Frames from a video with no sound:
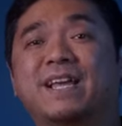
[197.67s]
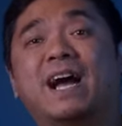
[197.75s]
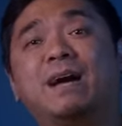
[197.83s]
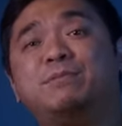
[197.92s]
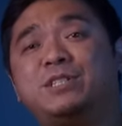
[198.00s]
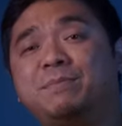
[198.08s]

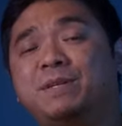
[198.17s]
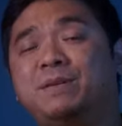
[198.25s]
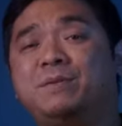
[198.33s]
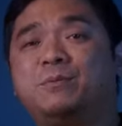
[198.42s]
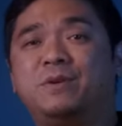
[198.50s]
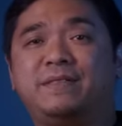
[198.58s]
I'm
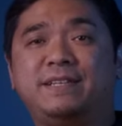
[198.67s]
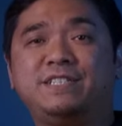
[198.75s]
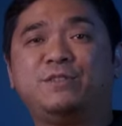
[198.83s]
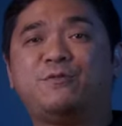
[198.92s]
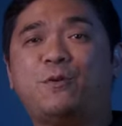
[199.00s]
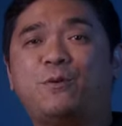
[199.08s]
Jimmy with
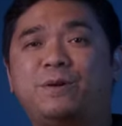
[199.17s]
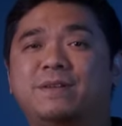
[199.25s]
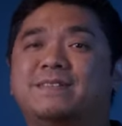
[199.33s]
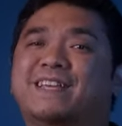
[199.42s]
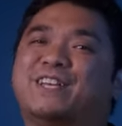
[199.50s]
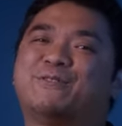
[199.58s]
EG4.
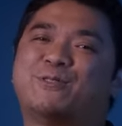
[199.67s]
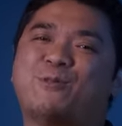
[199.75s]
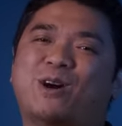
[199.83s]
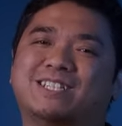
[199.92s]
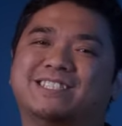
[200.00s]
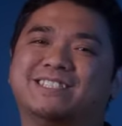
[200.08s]
Thank you for
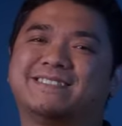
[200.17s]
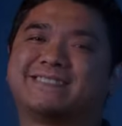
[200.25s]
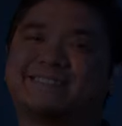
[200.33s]
watching.